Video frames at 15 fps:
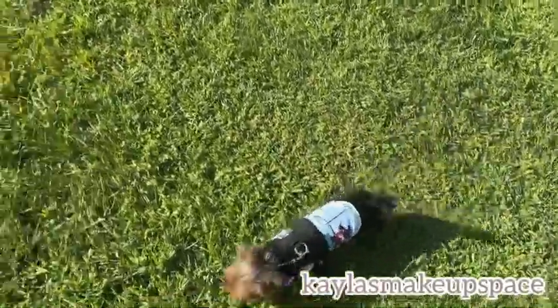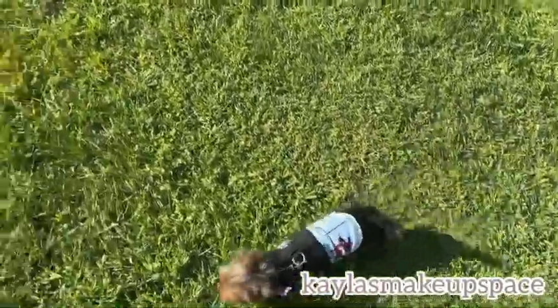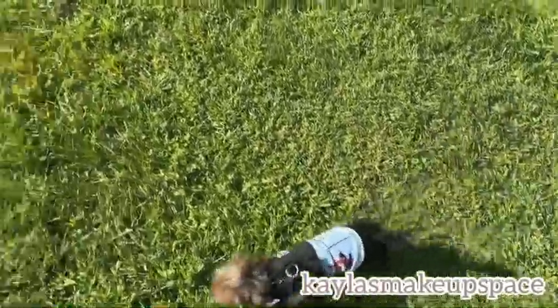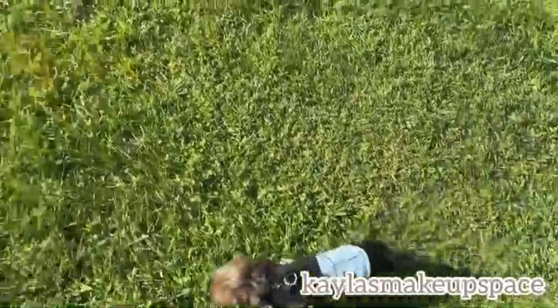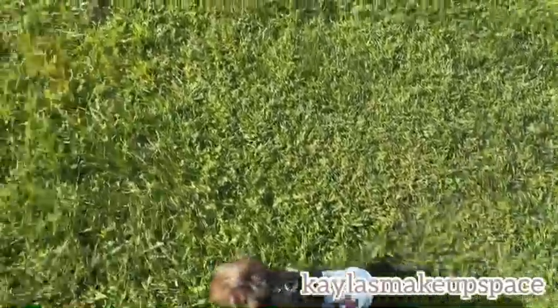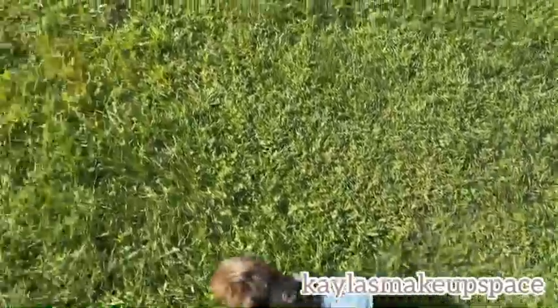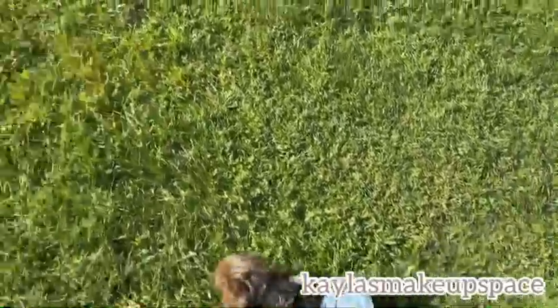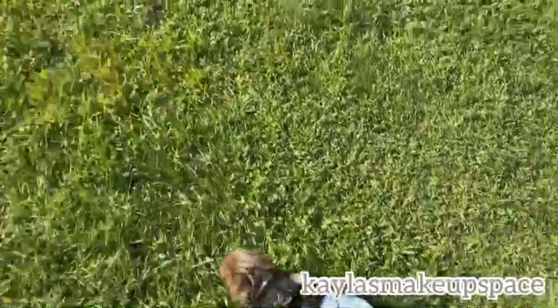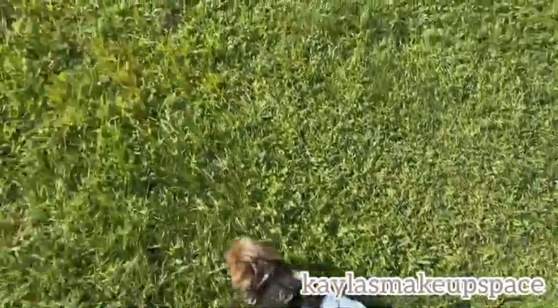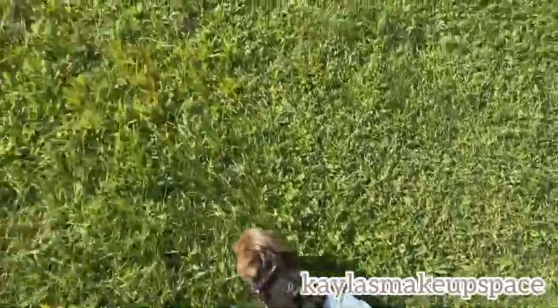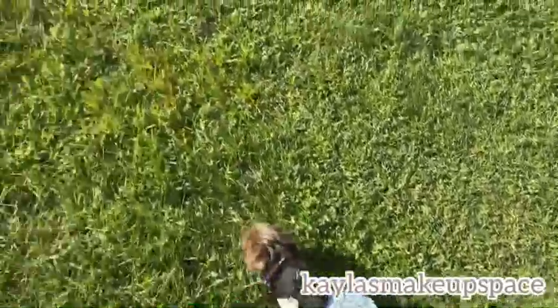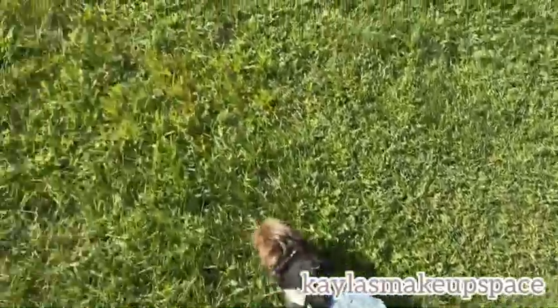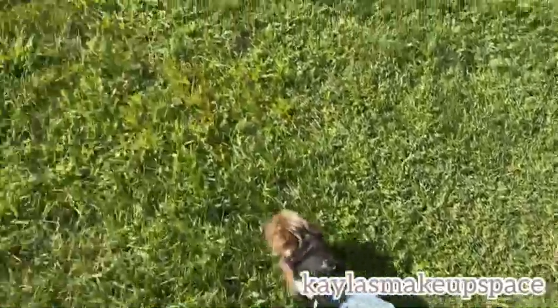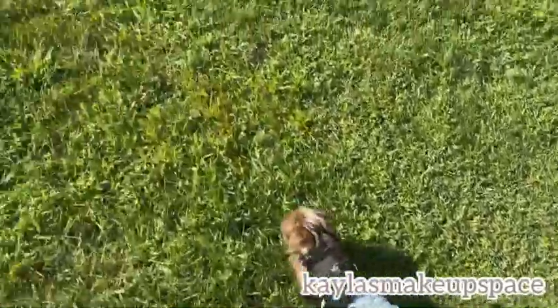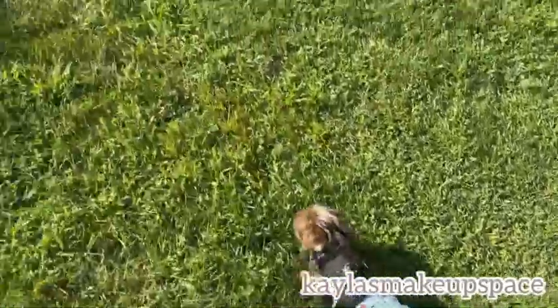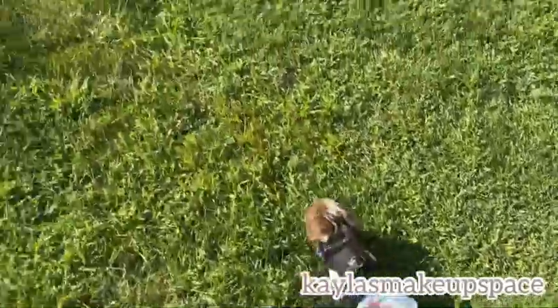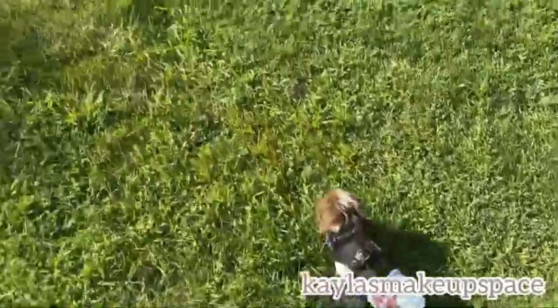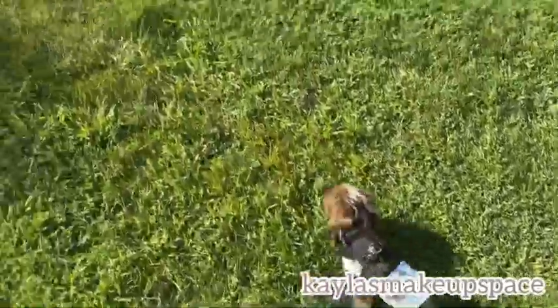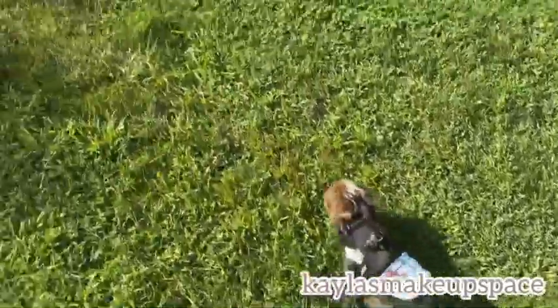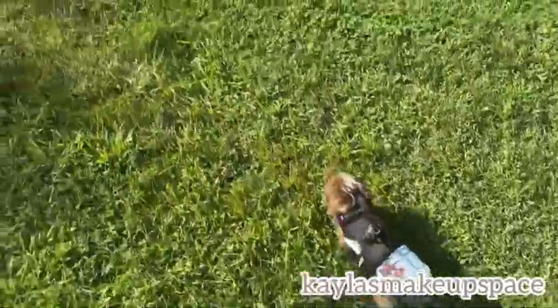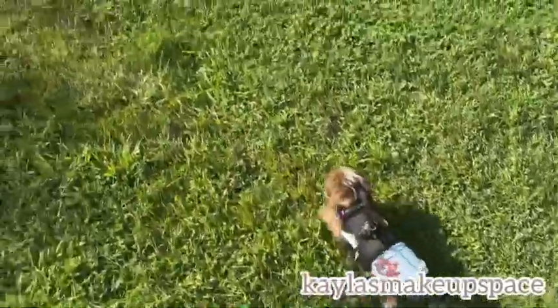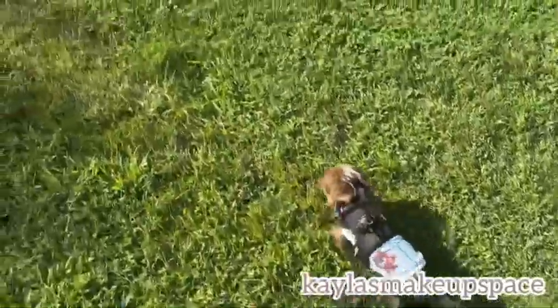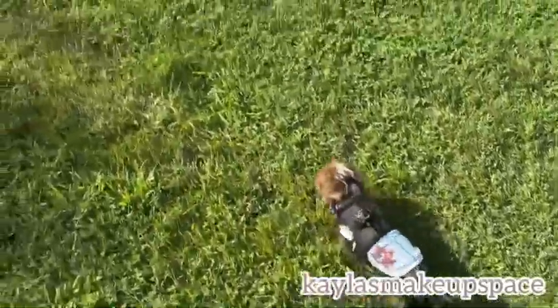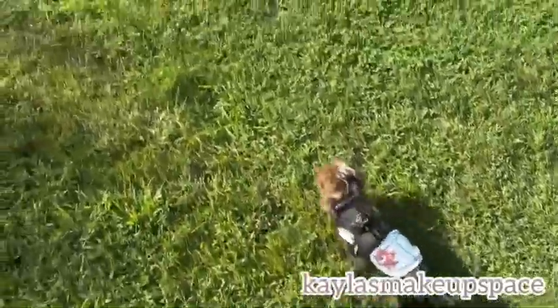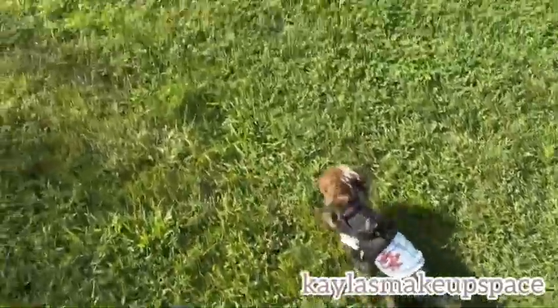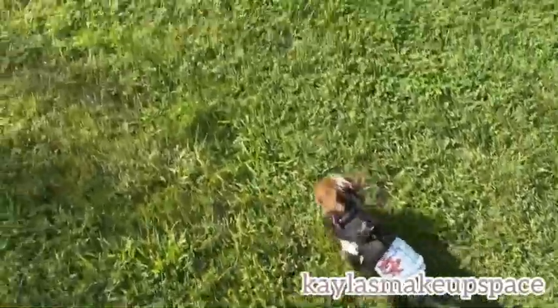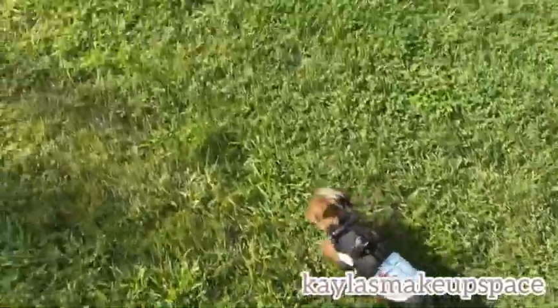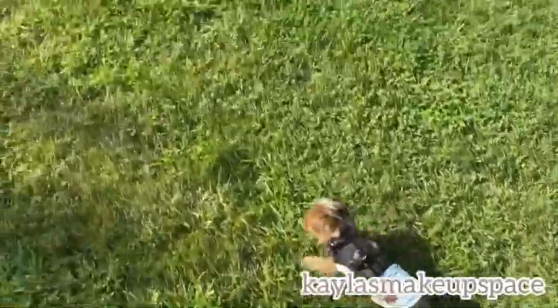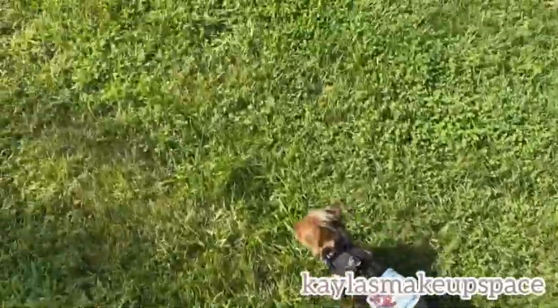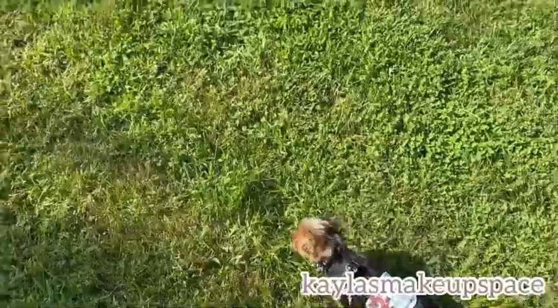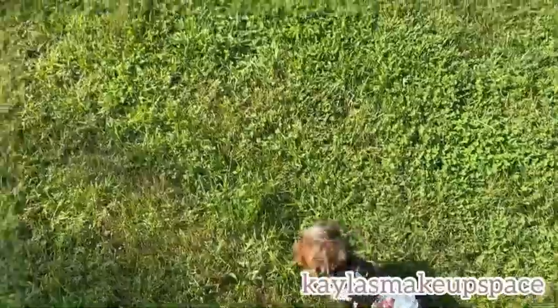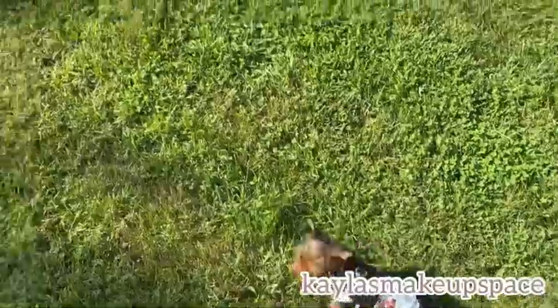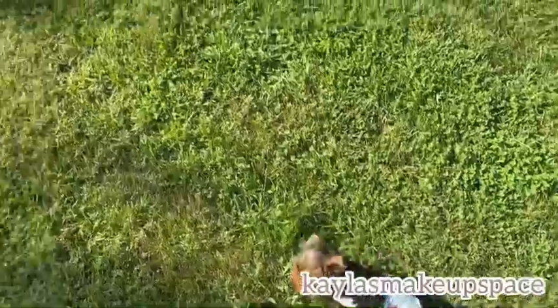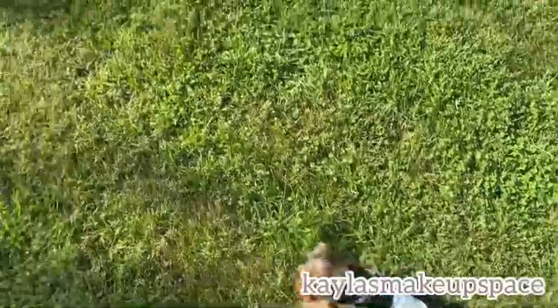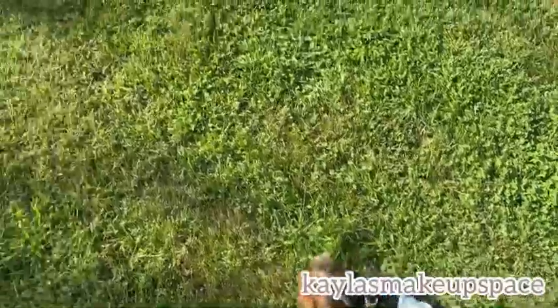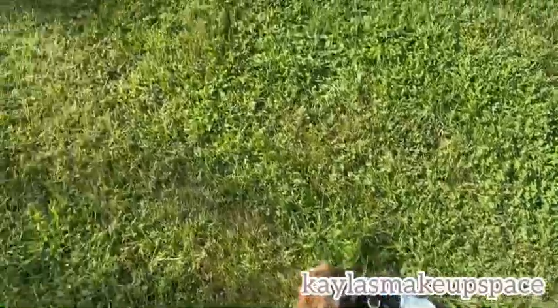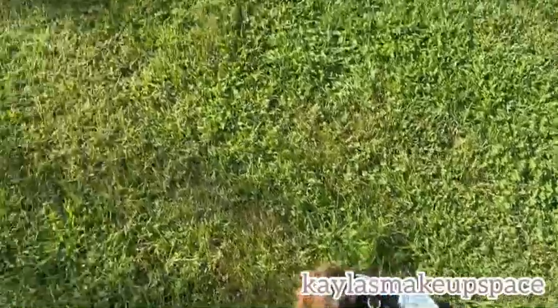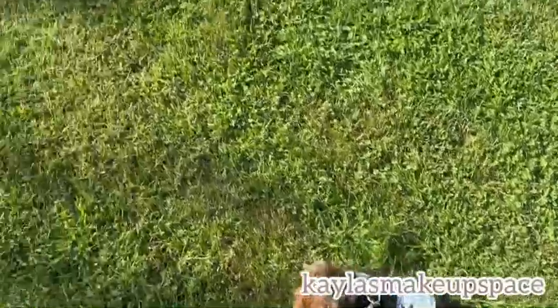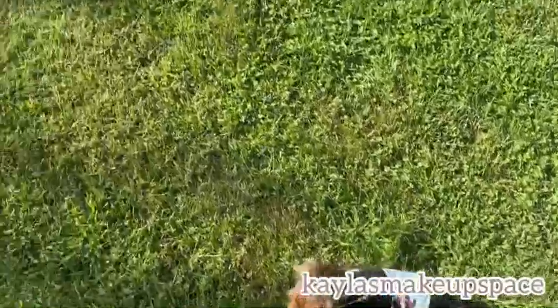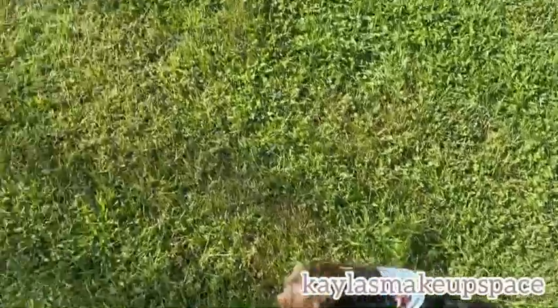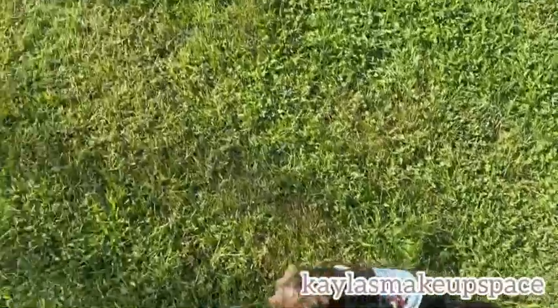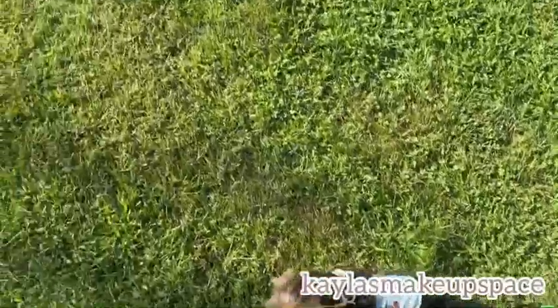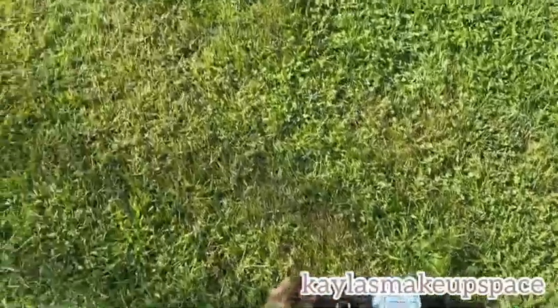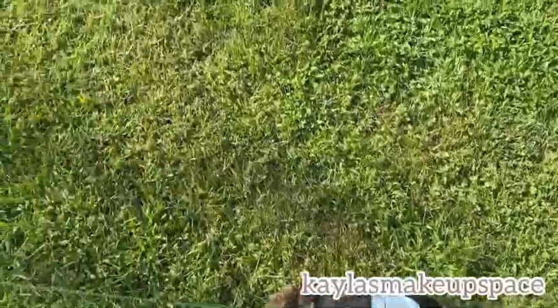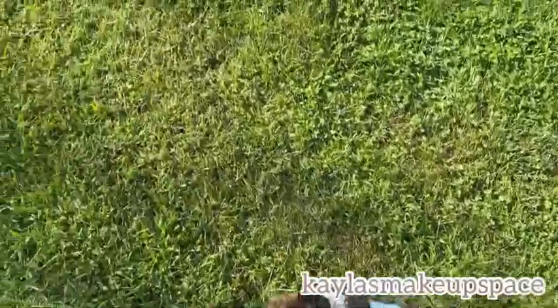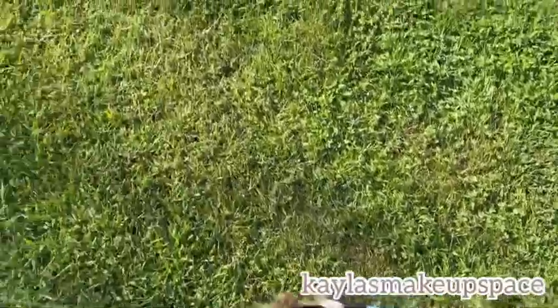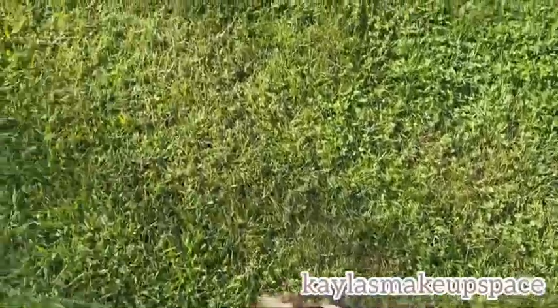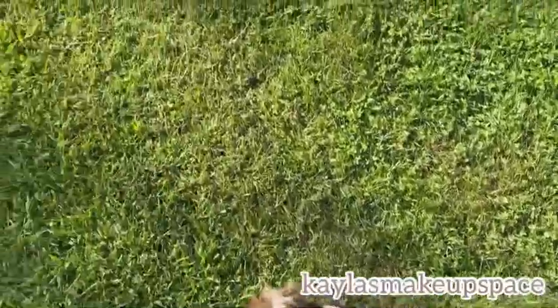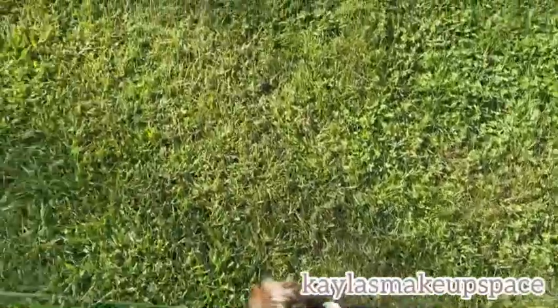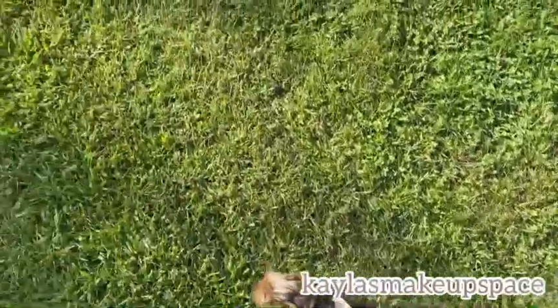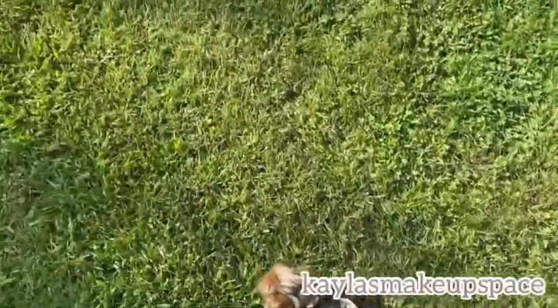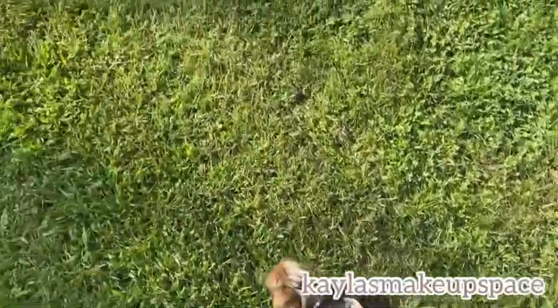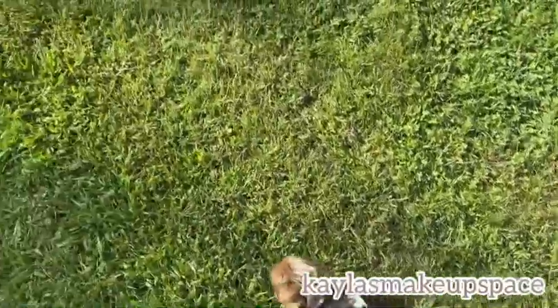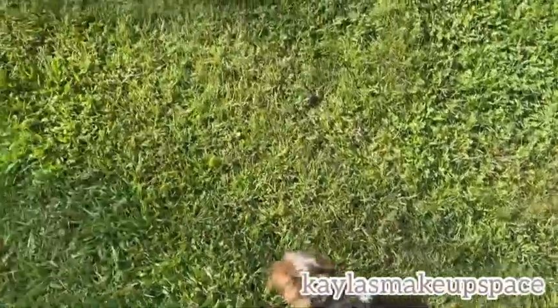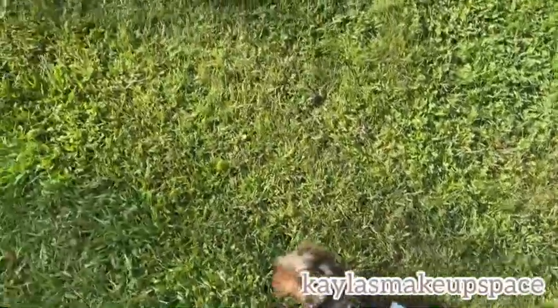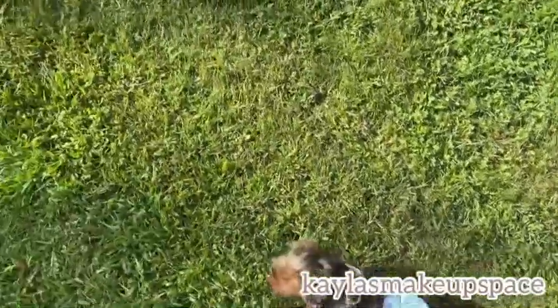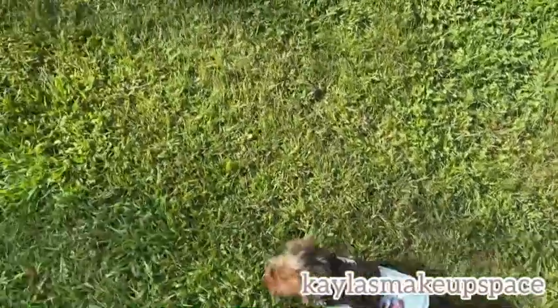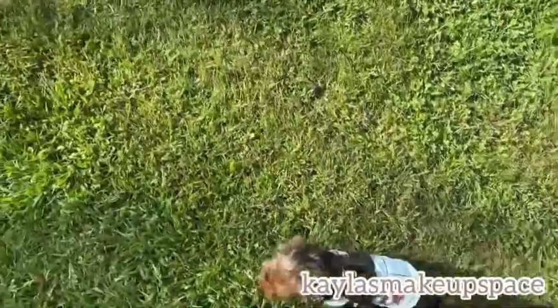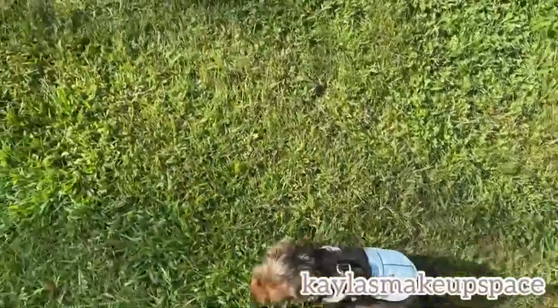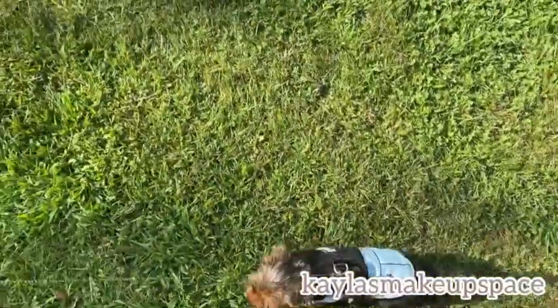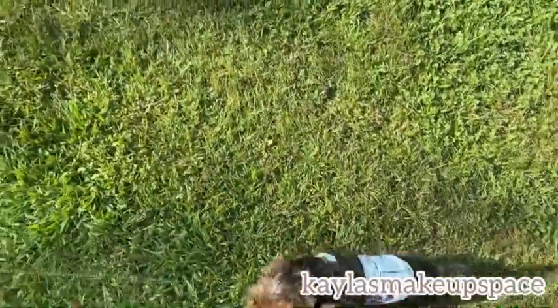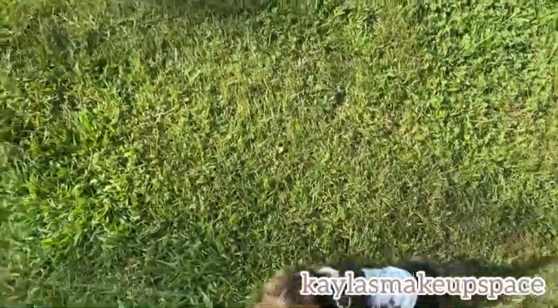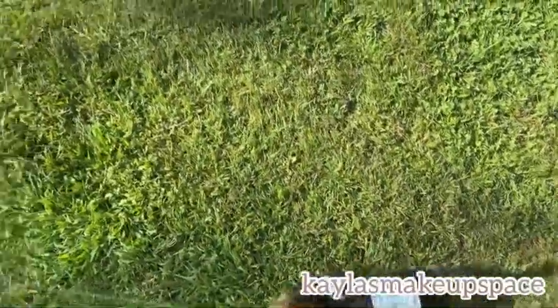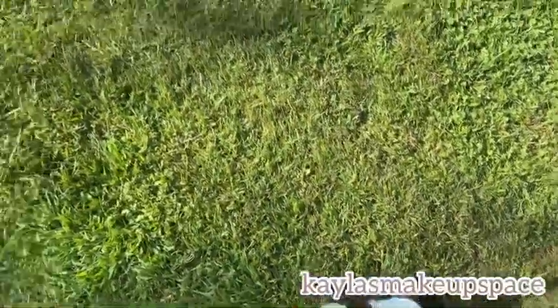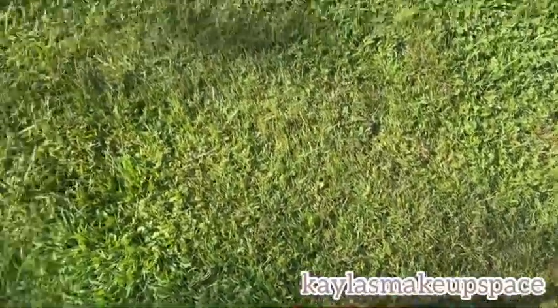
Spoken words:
Nobody's mouth can be seen.